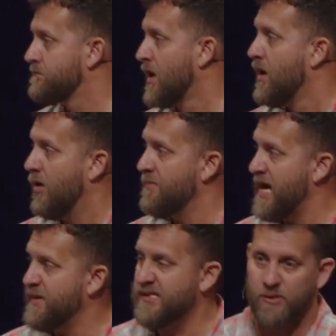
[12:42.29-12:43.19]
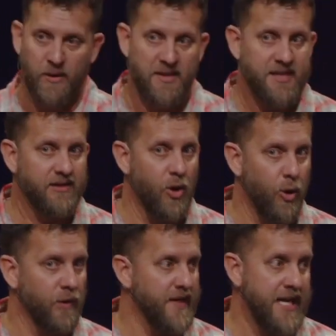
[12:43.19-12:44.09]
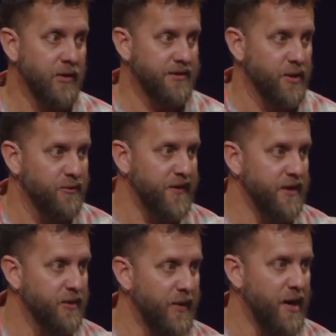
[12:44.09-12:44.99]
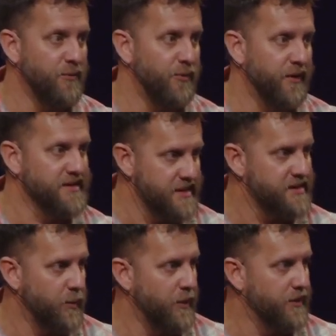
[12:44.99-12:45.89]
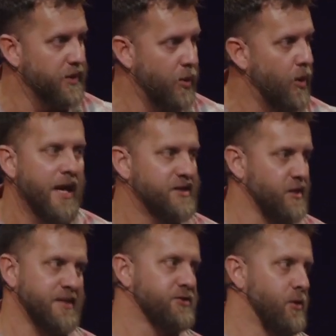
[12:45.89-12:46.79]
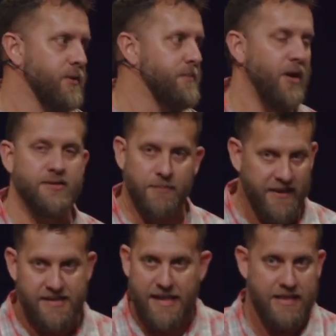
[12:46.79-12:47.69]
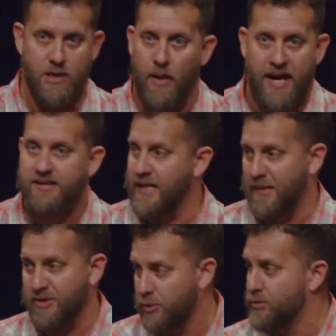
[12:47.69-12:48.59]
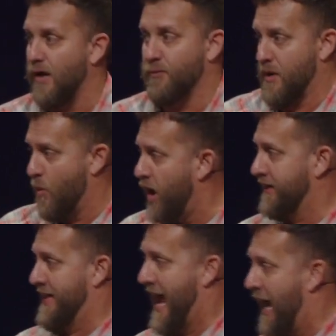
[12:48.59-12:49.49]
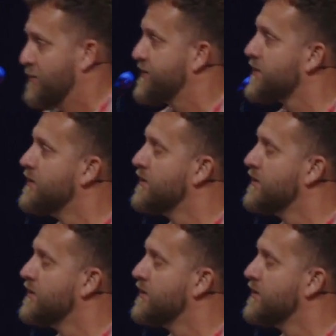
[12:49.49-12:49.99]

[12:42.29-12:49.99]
Or maybe it's the one that's got the hole in the heel and you're feeling around for it. Is this the one with the hole? It's going to be so embarrassing because I didn't know I had to take my shoes off when I walked in the house.